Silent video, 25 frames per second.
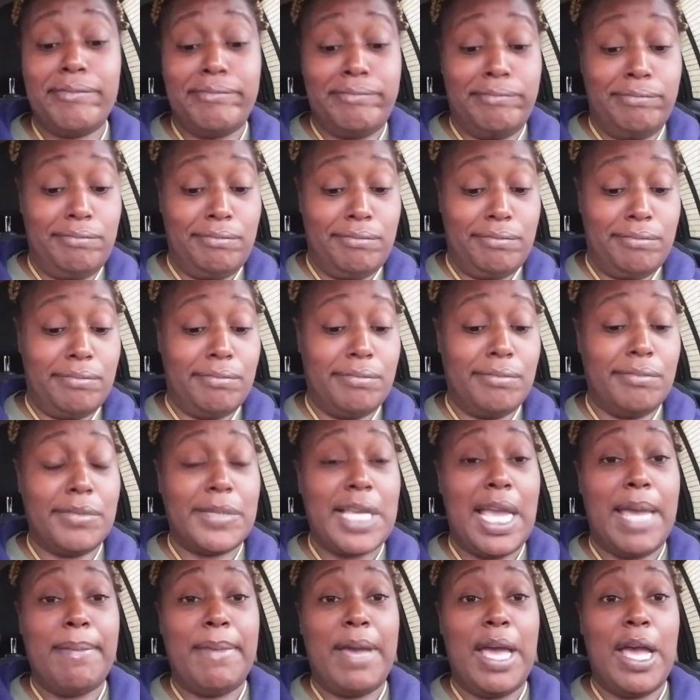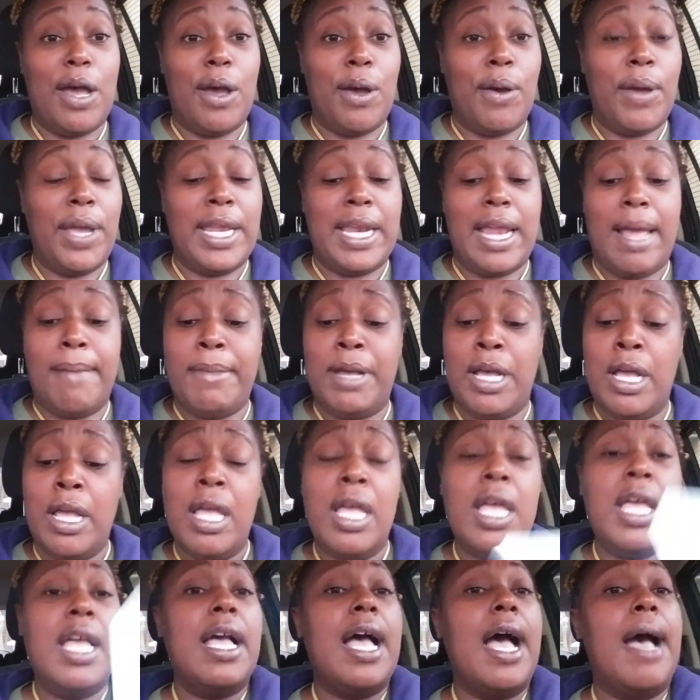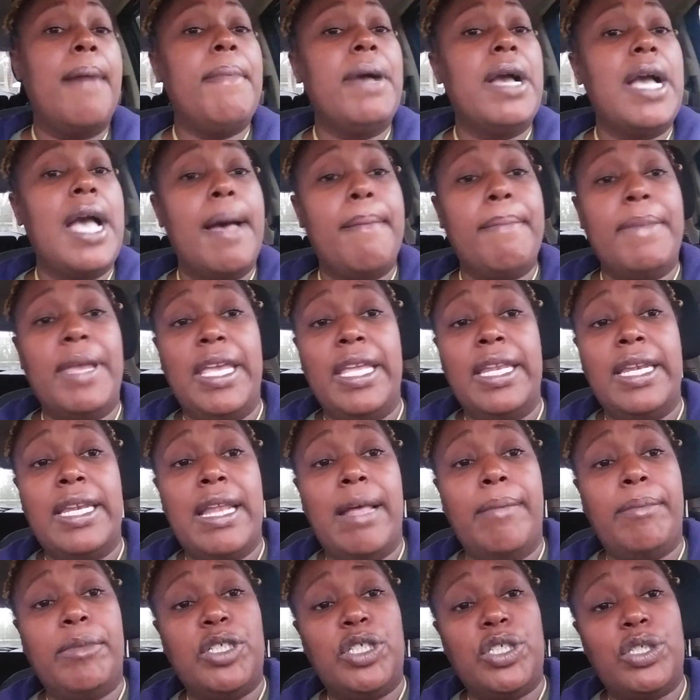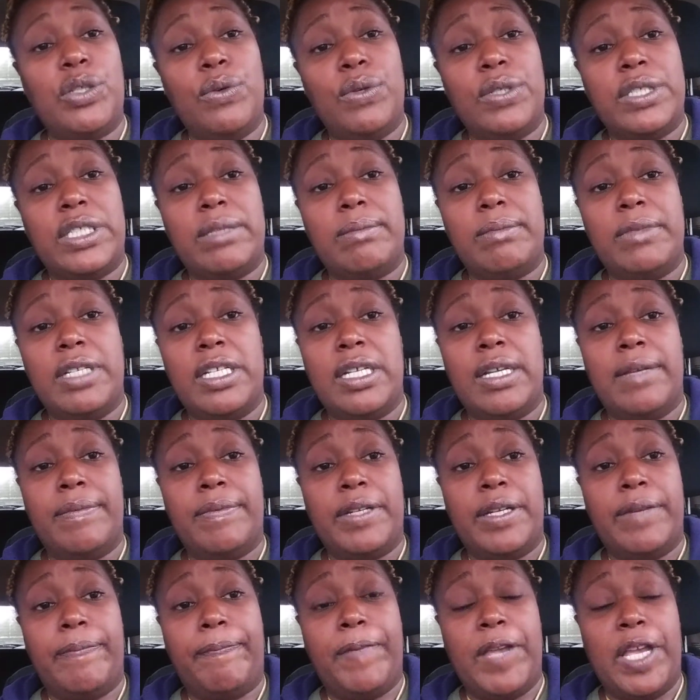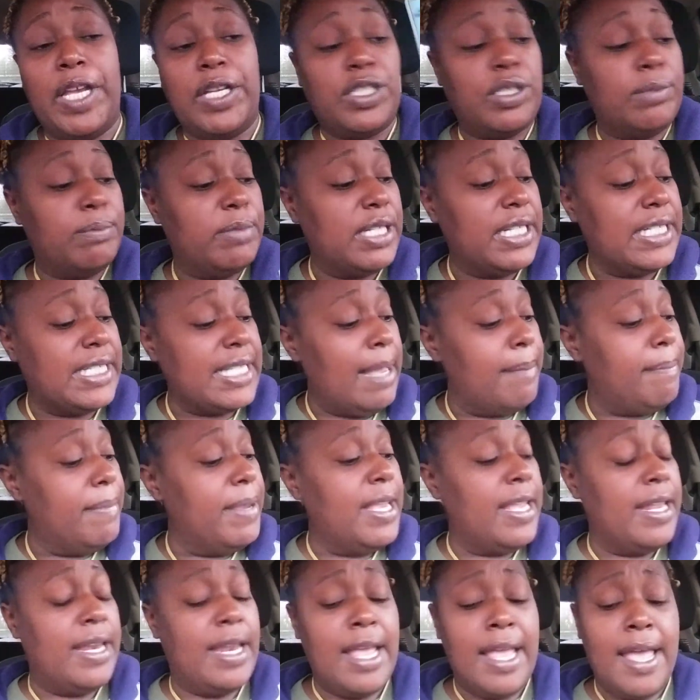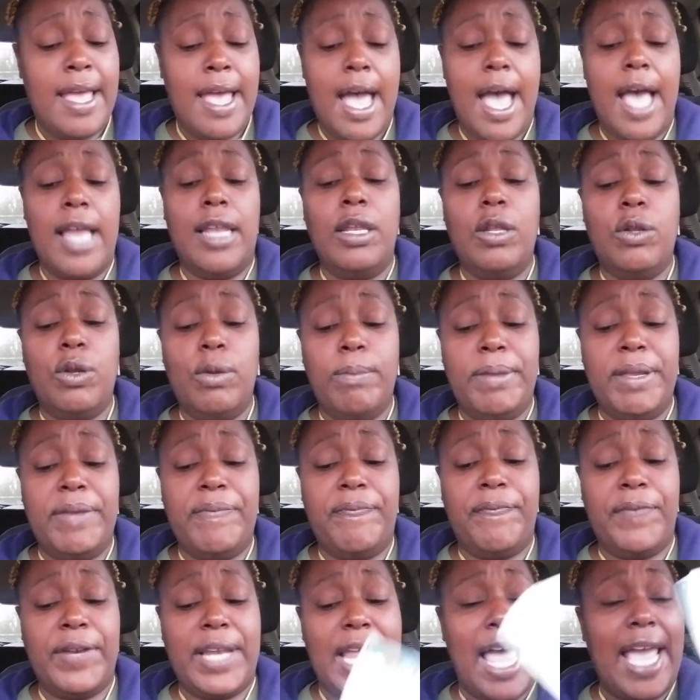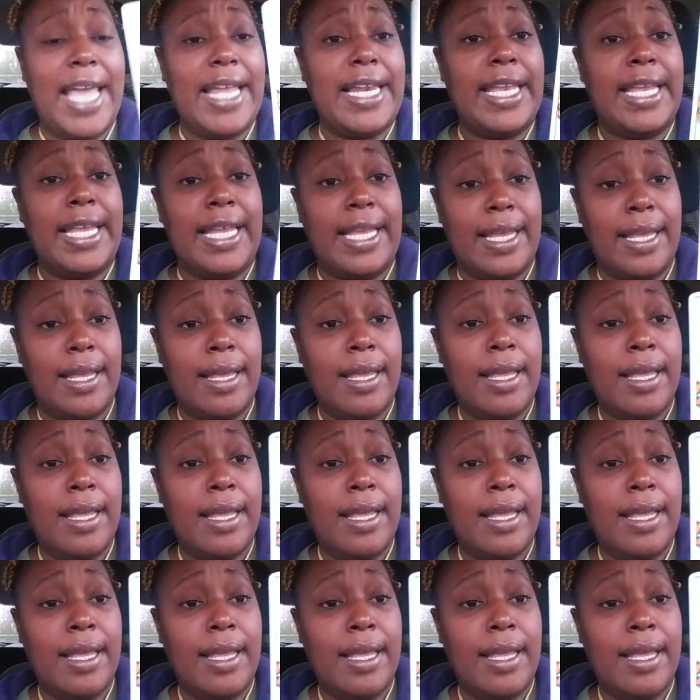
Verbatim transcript: Hmm, come on. And I'm a I'm gonna come in and I'm gonna show her some love and affection because I've been a little bit flighty,